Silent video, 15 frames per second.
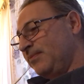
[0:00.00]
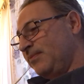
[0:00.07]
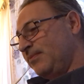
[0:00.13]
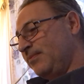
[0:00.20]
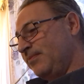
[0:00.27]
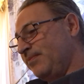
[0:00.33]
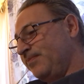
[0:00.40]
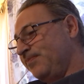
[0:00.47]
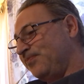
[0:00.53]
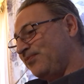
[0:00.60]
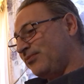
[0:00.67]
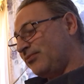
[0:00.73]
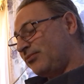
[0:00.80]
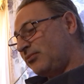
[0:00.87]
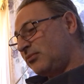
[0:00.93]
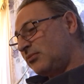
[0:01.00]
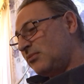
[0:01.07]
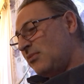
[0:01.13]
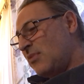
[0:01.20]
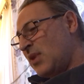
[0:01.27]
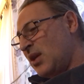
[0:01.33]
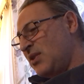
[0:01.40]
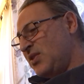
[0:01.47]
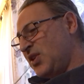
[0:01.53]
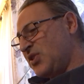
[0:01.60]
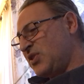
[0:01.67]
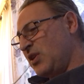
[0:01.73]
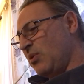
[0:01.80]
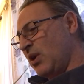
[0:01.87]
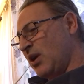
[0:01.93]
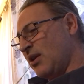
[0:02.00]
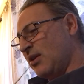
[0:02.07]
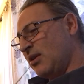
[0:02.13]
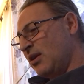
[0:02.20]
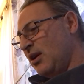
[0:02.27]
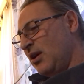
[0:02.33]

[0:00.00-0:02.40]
Hmm. 61.